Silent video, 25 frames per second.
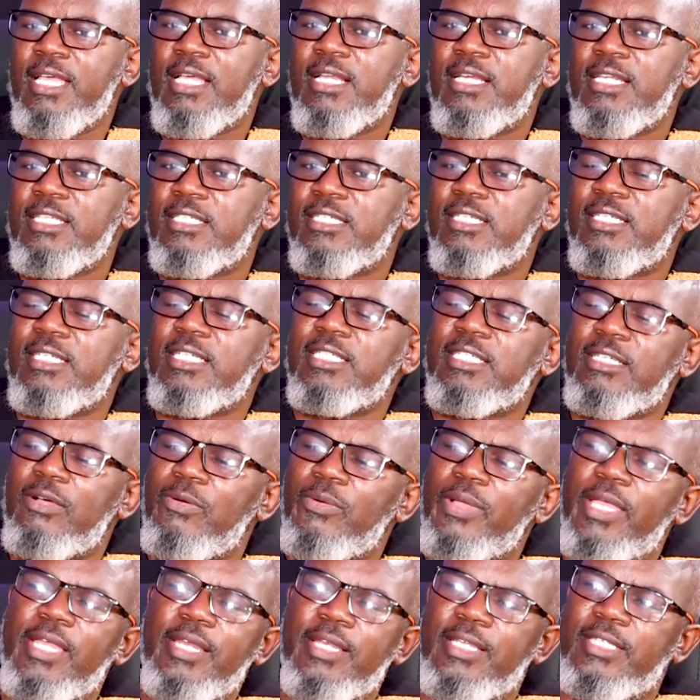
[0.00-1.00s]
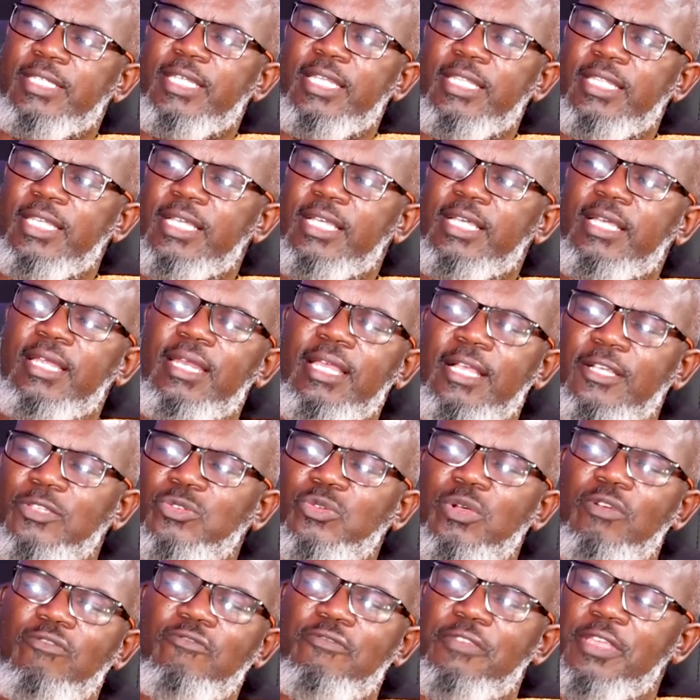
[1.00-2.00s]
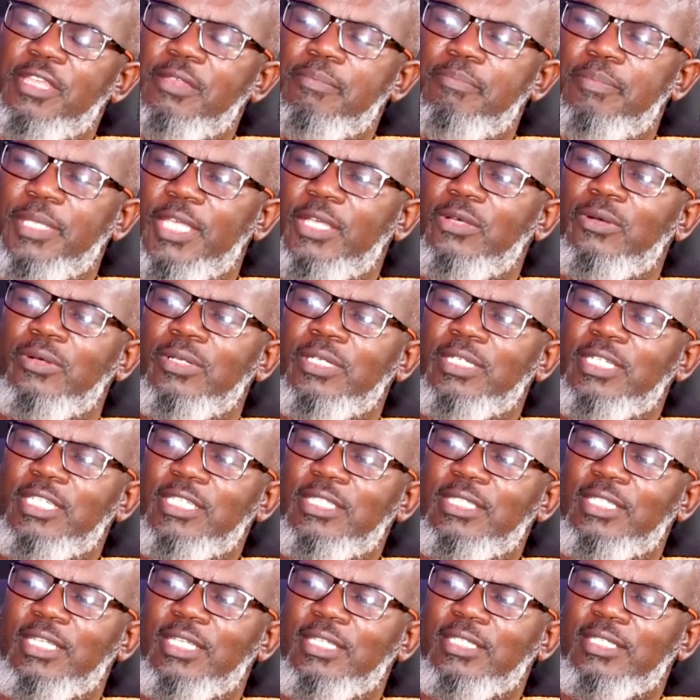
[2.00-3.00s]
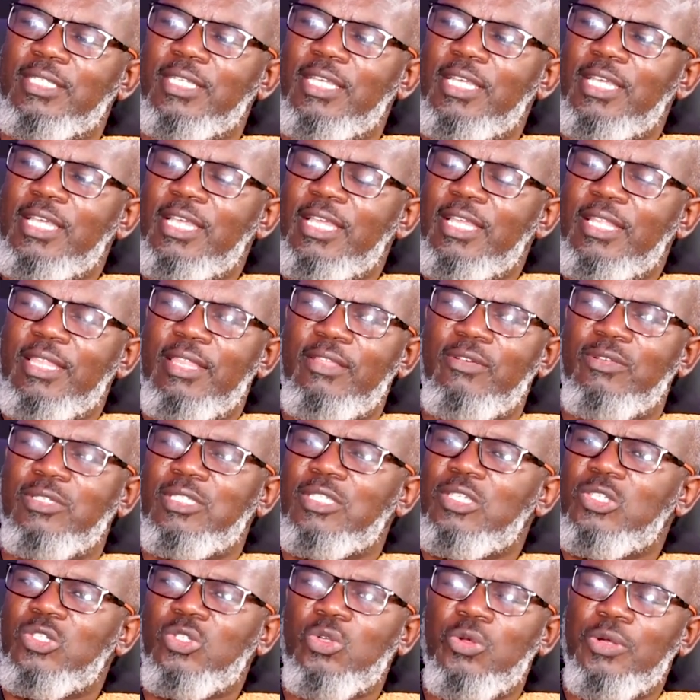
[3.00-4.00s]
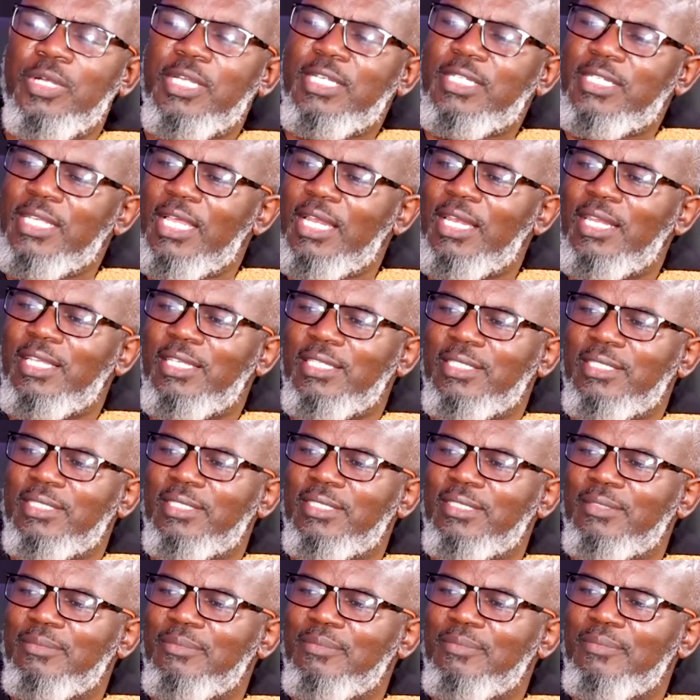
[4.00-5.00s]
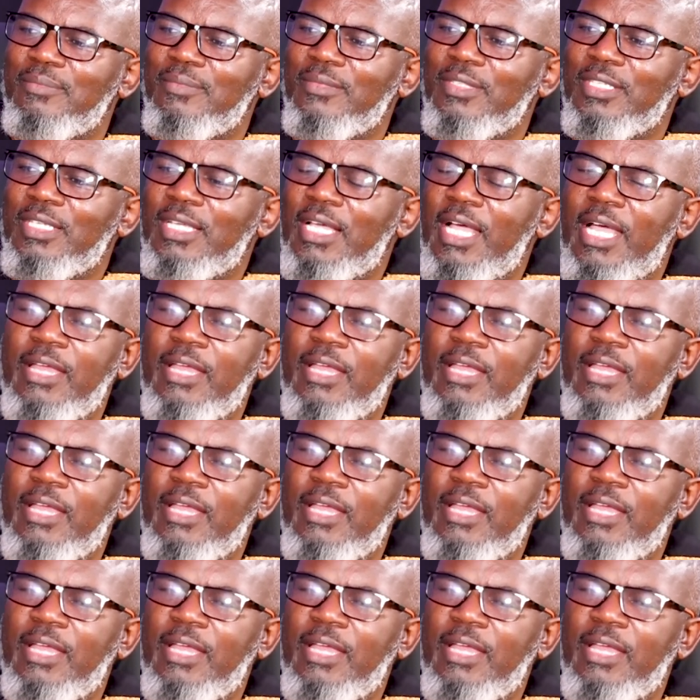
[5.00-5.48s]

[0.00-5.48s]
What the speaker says: Let's create awareness. And the Greeks were very big on these things. There was storytelling. And